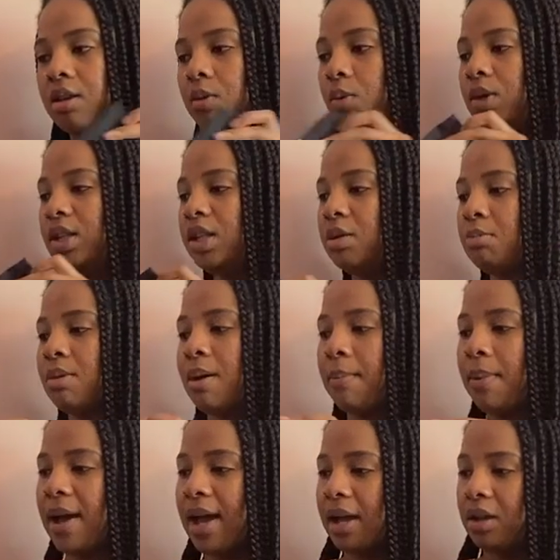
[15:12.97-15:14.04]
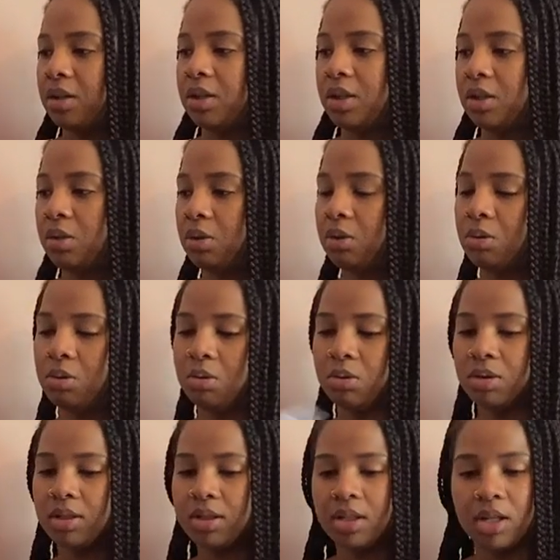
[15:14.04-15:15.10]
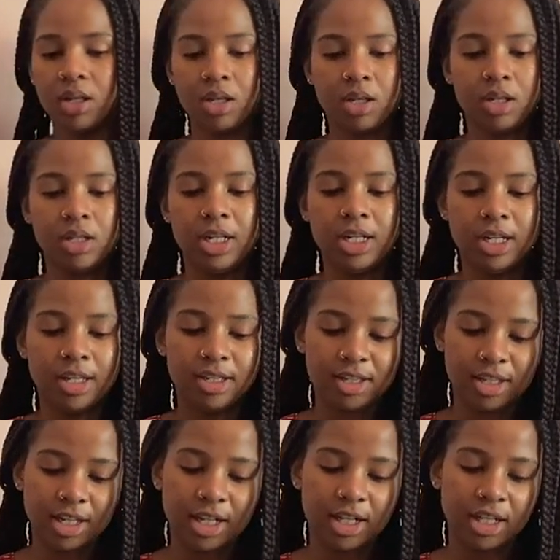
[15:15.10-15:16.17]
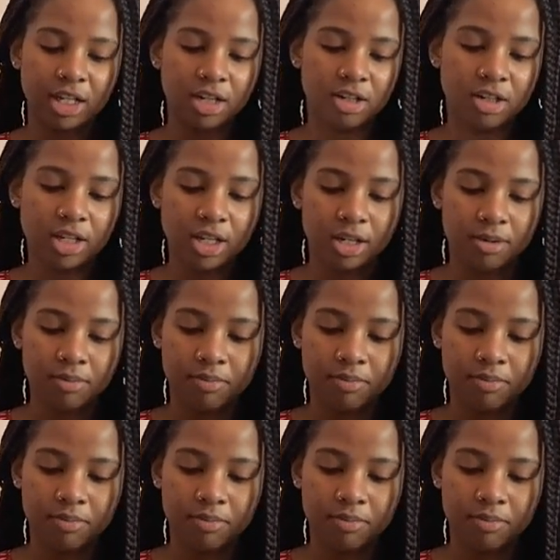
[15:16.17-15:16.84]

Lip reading: What do my pile twos need to see clearly?